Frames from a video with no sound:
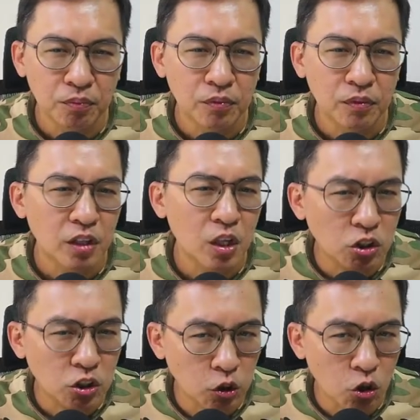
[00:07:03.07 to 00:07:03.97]
It was
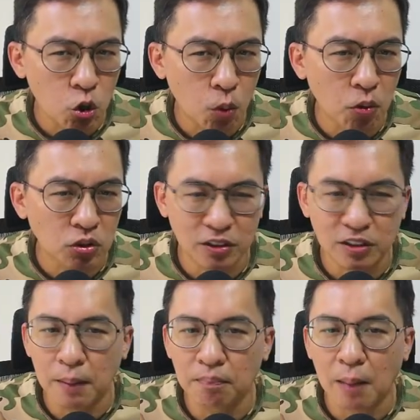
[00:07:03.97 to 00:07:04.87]
launched almost the
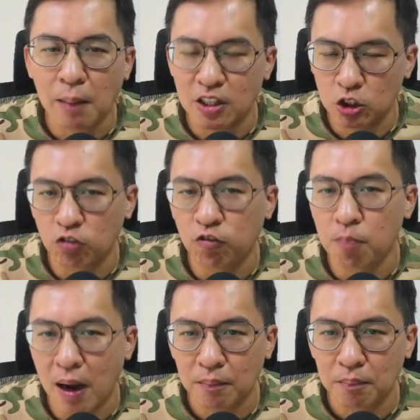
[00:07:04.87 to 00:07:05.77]
same time as North
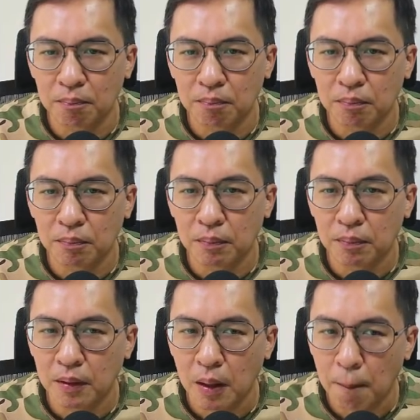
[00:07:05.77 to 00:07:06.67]
Park,
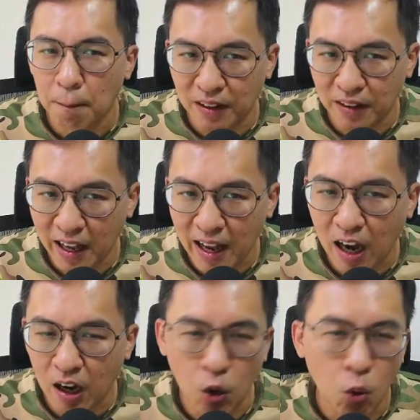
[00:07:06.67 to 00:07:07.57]
but they
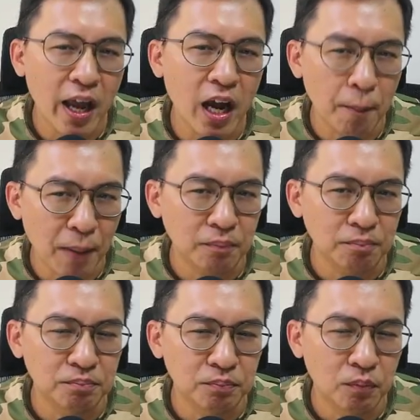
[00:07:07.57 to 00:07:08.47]
are way apart.
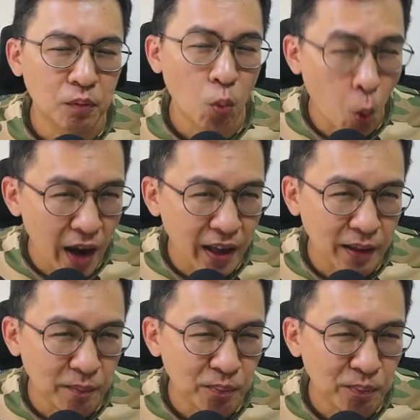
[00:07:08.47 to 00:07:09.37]
Why?
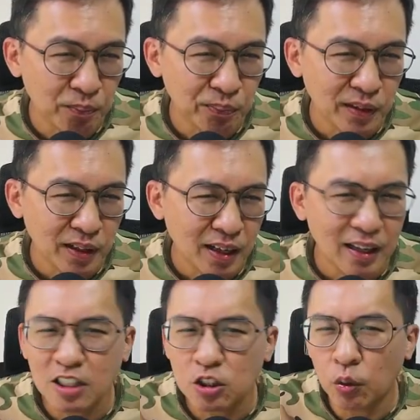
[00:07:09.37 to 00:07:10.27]

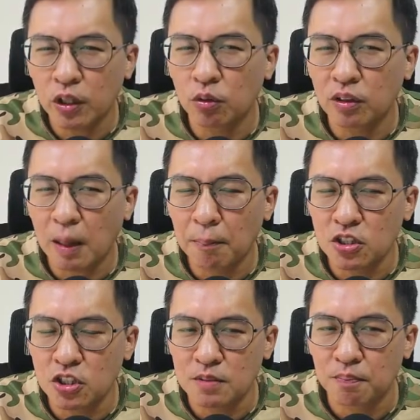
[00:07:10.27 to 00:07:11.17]
Let's look into the
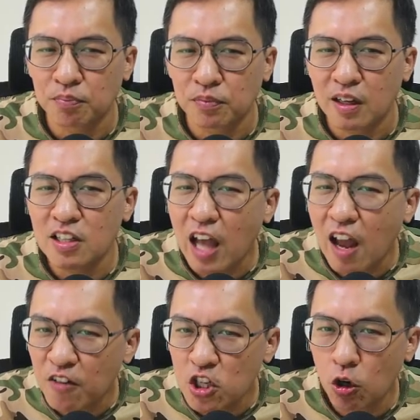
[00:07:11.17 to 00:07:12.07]
numbers. Its
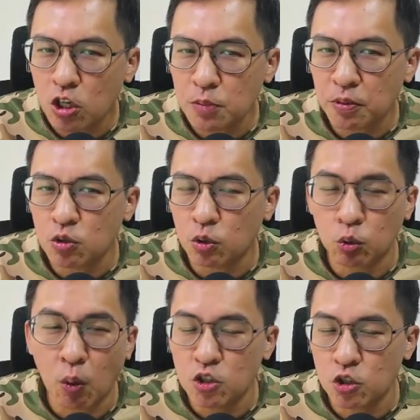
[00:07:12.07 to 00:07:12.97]
average launch price was
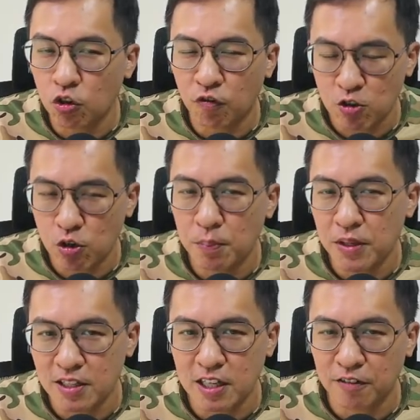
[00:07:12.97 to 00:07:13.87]
1053 PSF.